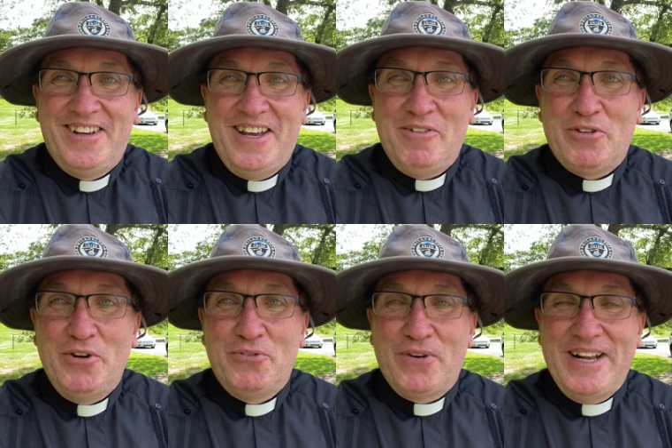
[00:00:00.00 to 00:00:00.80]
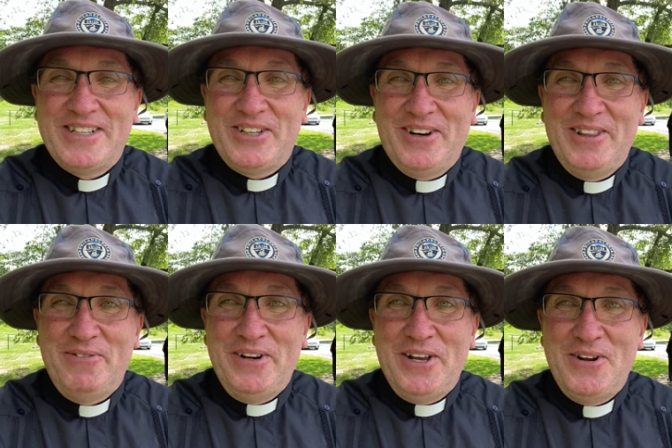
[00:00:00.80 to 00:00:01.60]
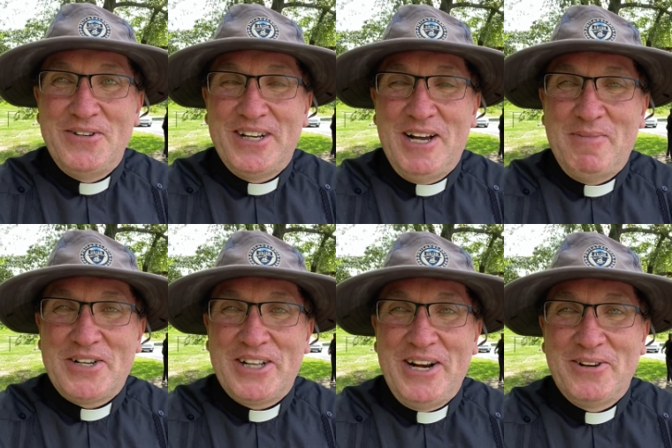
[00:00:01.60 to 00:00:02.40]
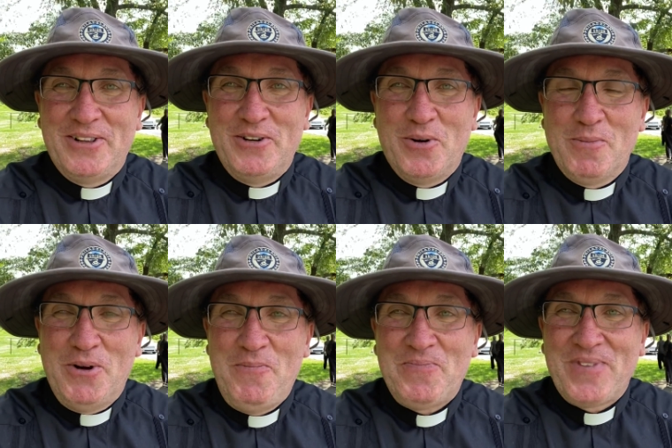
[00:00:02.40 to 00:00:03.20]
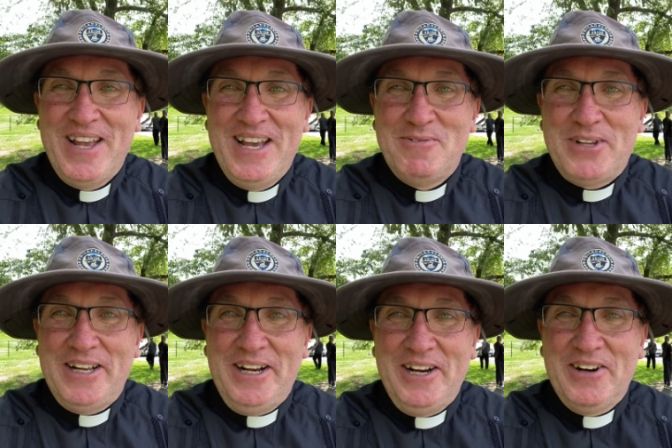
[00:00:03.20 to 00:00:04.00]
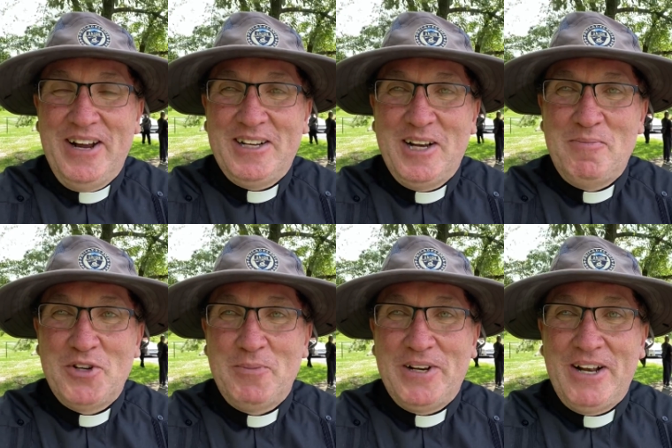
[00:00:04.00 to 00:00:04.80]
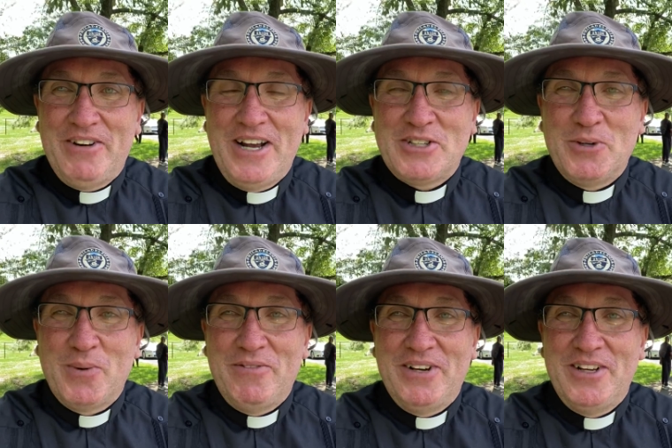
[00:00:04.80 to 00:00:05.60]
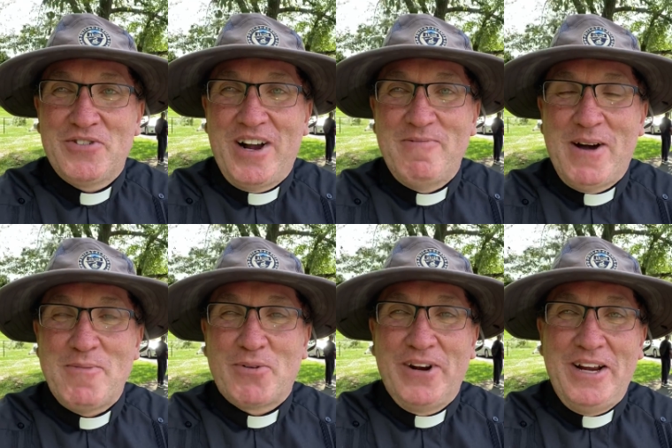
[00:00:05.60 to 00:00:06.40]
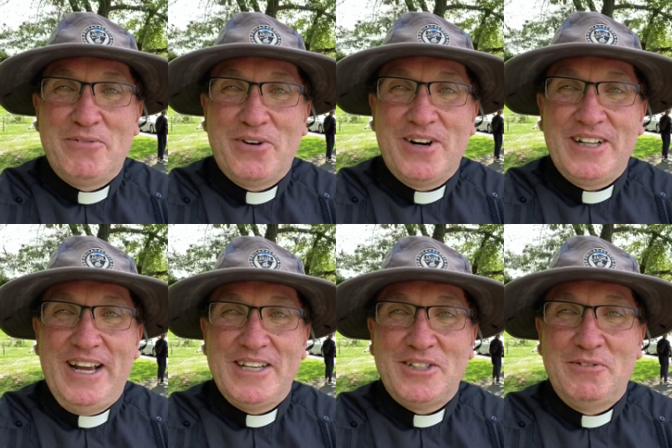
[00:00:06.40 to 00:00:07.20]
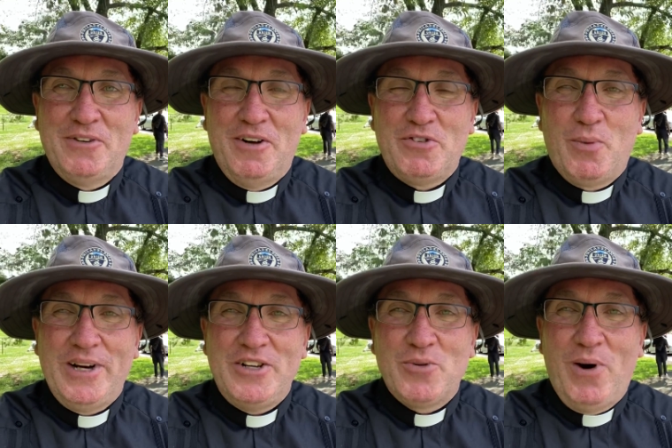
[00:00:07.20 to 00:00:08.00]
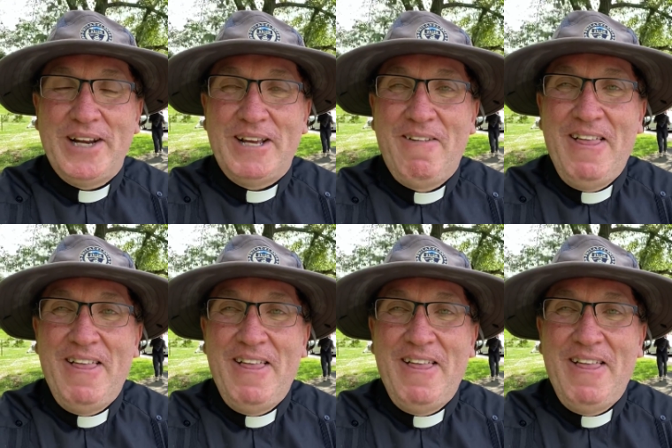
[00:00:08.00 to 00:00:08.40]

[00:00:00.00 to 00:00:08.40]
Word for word: Afternoon, friends. Sorry the video is uh, much later than normal. I'm standing here at uh, Bishop McDevitt High School. We're having a drive-by parade for our class of, of 2020.